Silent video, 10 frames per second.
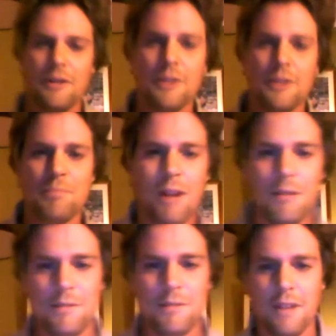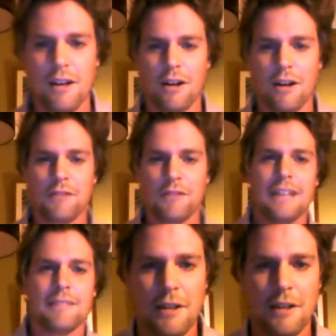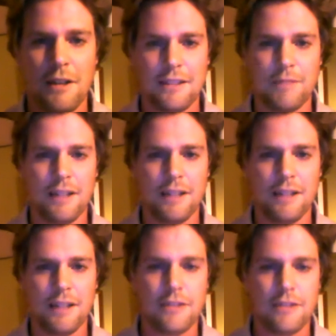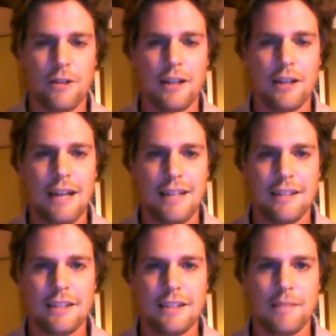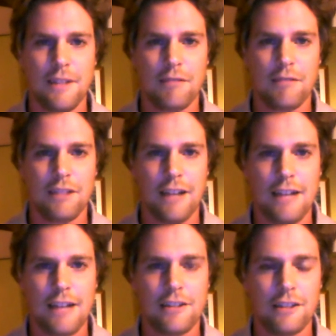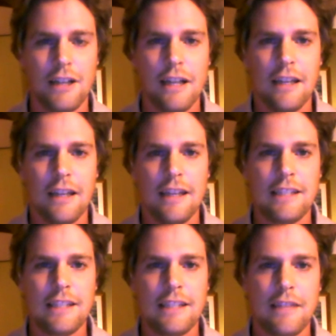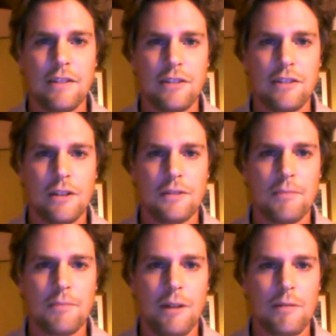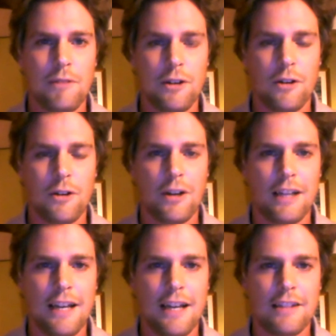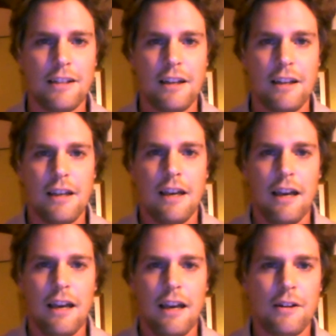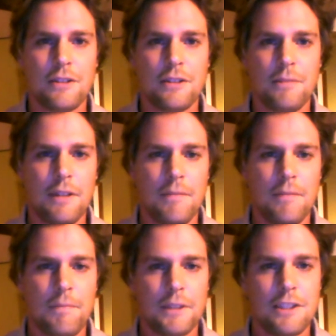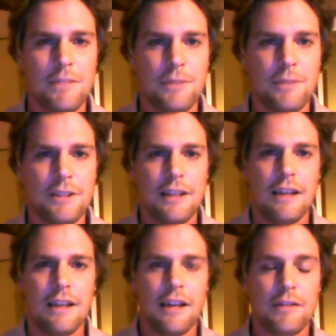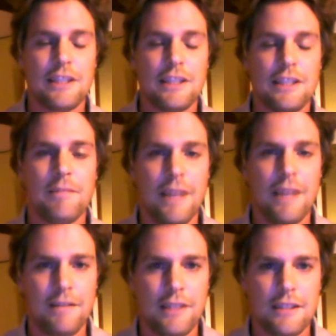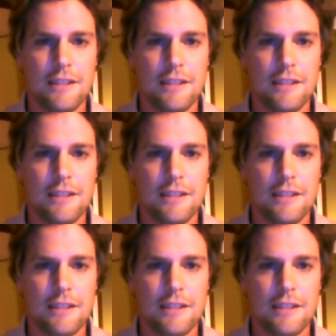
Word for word: the problem occurs when we're collecting money. As an organizer, this can be a real hassle. Easy Given solves the problem for the organizer and also the participant and the receiver benefits. For the